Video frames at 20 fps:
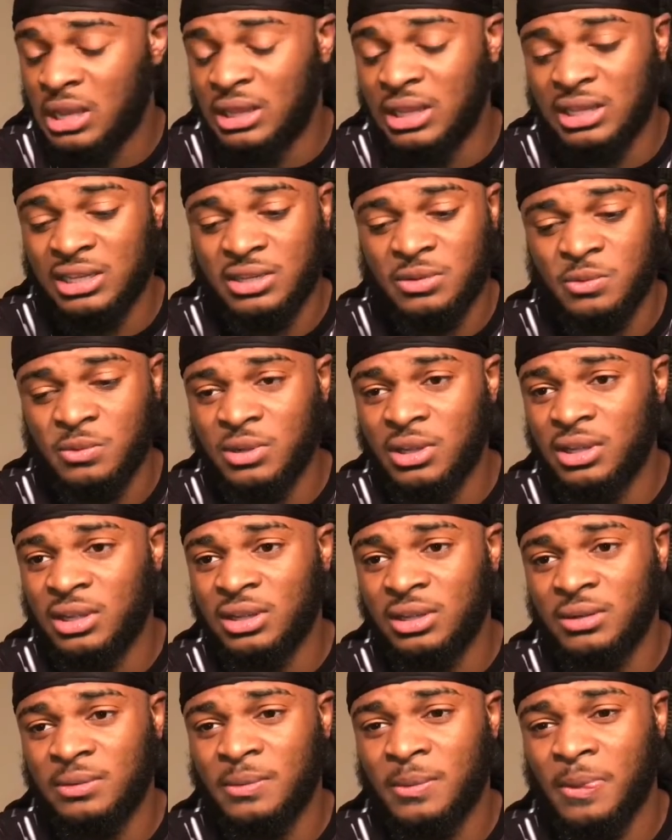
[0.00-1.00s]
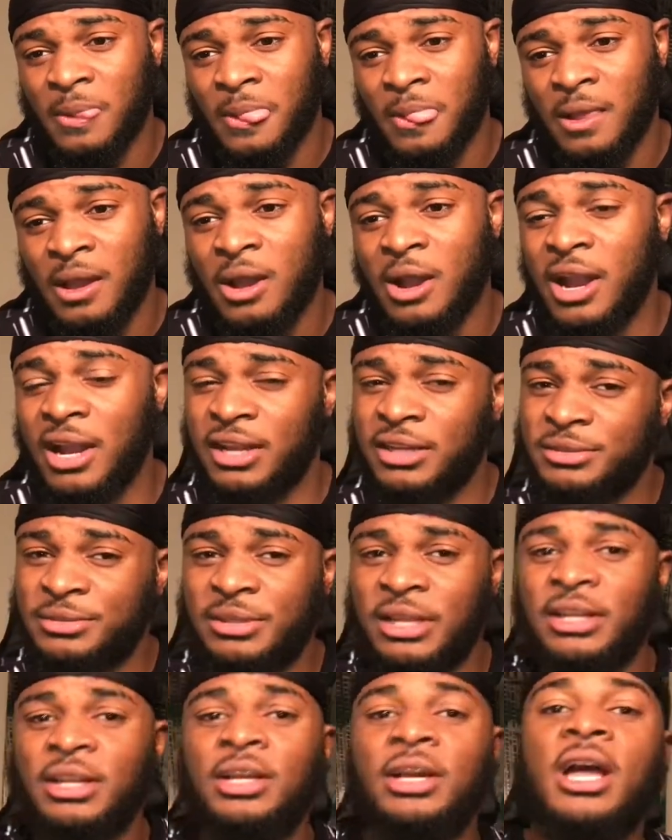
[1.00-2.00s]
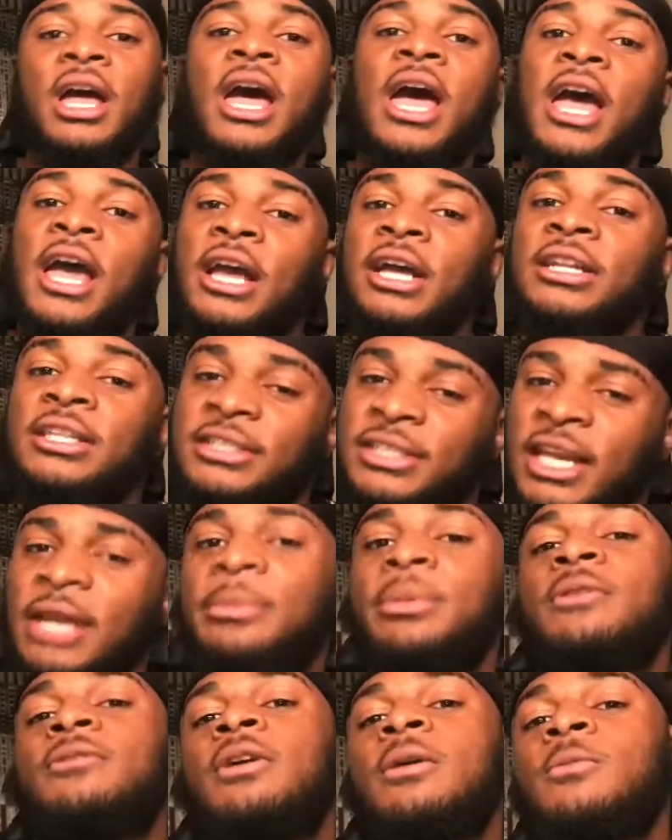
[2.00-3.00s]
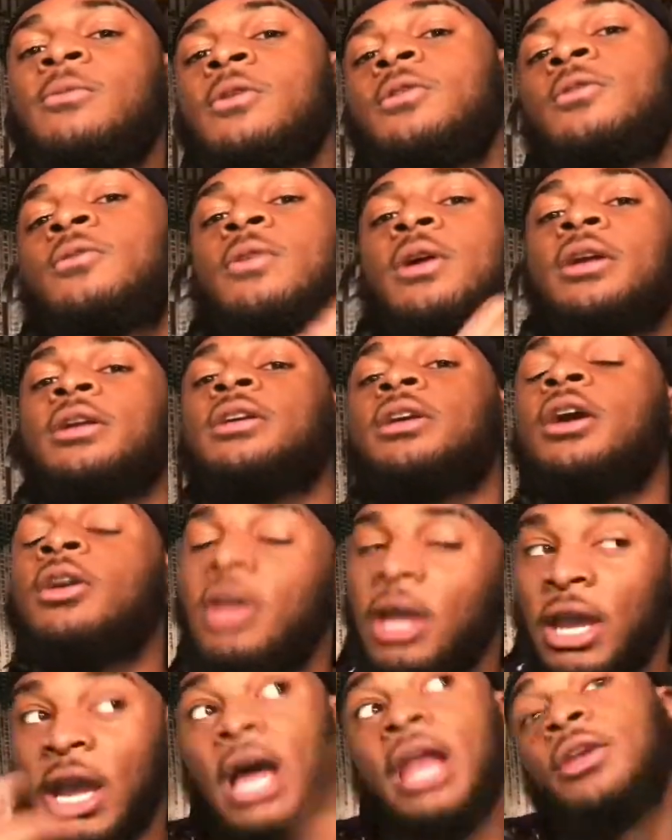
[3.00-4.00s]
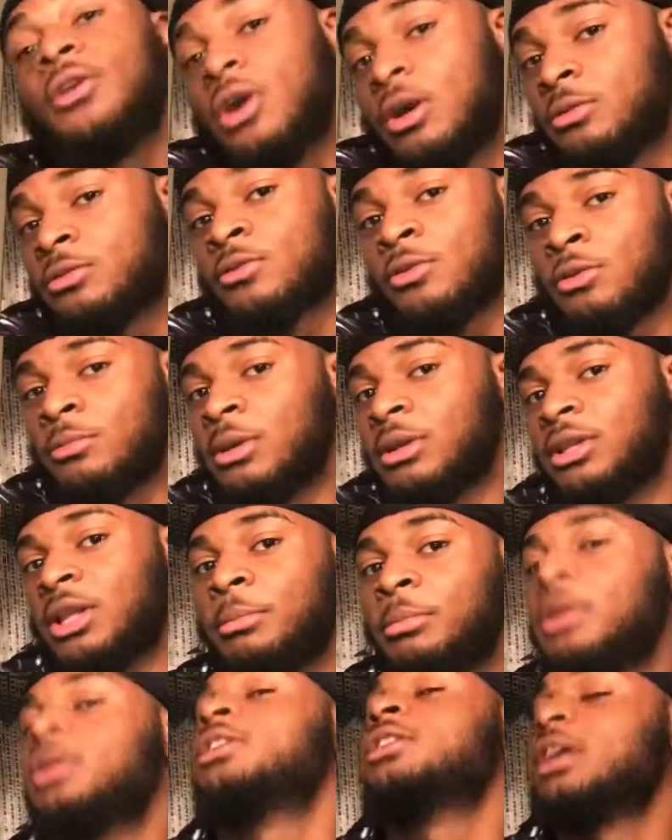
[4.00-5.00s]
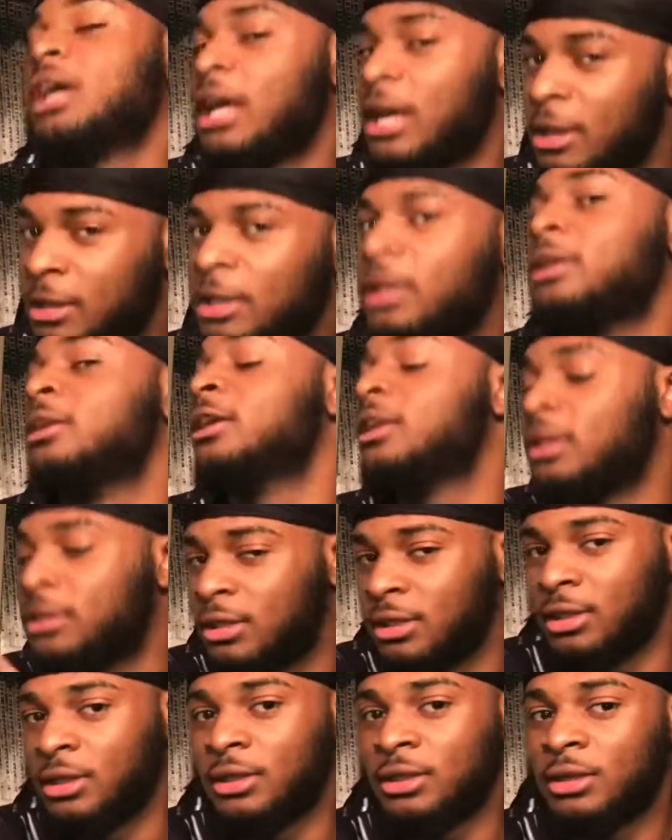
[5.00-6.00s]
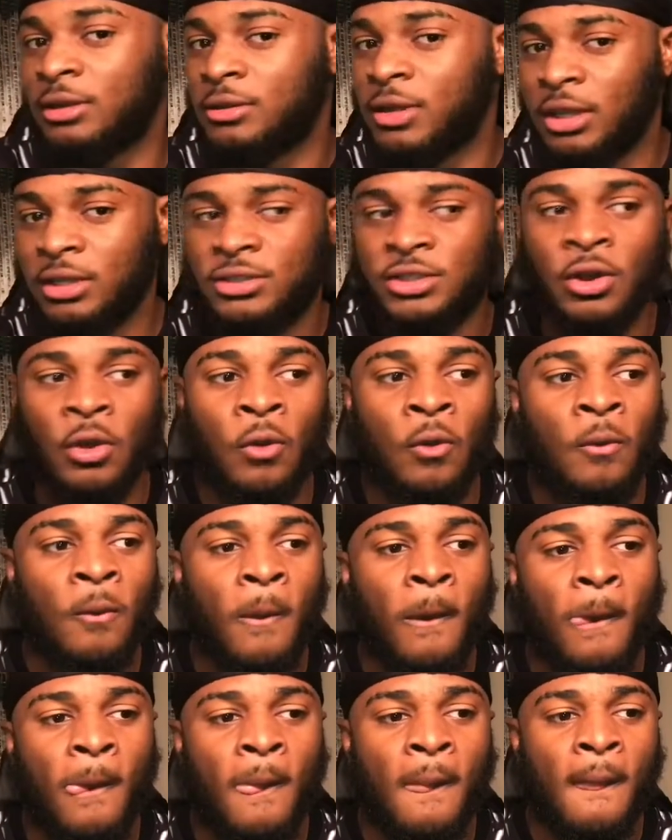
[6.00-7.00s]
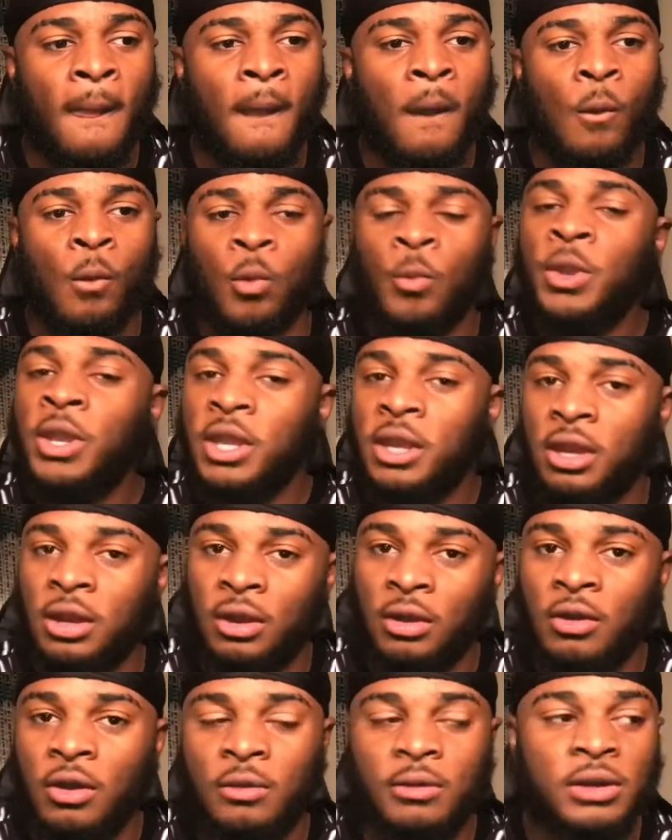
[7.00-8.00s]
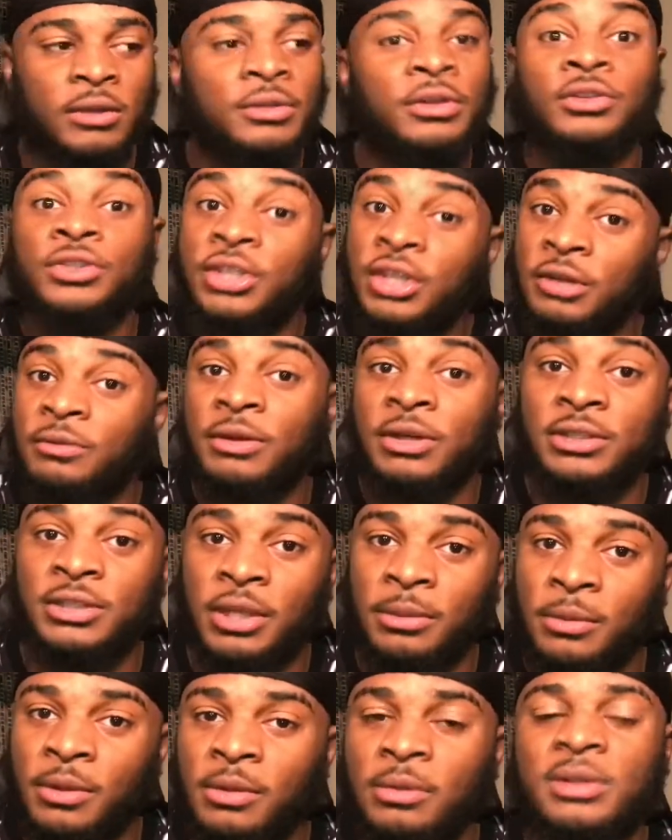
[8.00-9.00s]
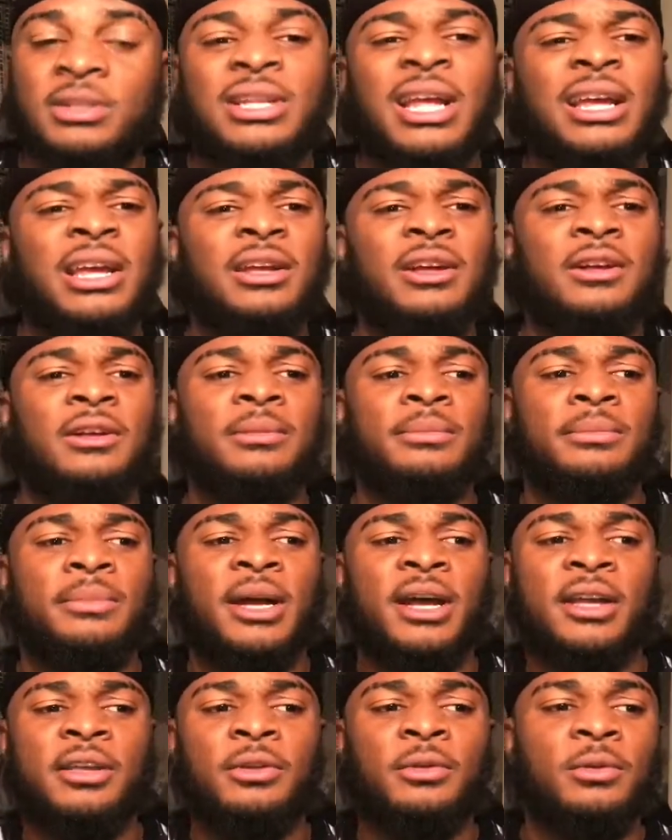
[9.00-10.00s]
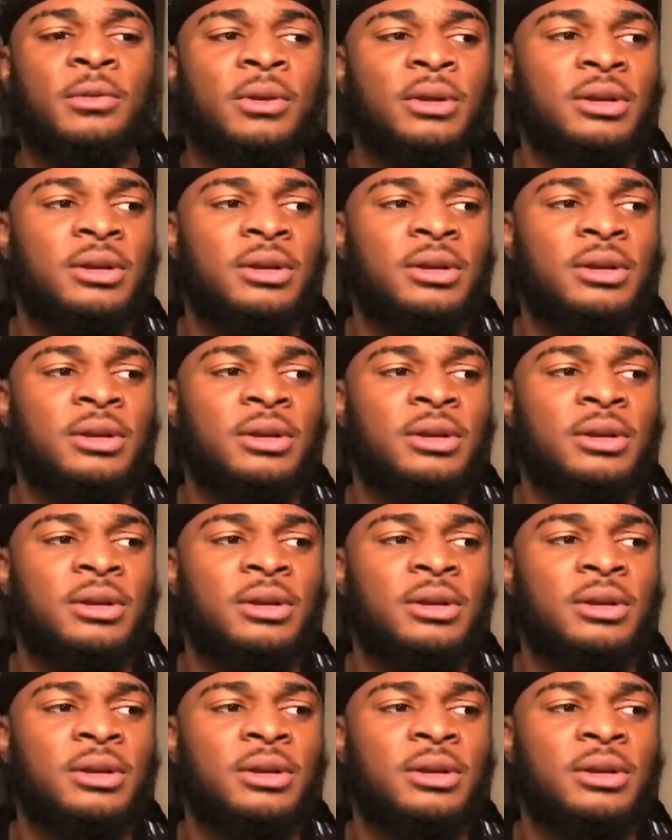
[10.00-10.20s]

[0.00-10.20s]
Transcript: that's when, all right, now look. Tell me if I'm wrong right here. Okay, I know I was wrong about that, but look, another thing. Okay, so when we get in the car, you know, she get ready to take me home because I lied,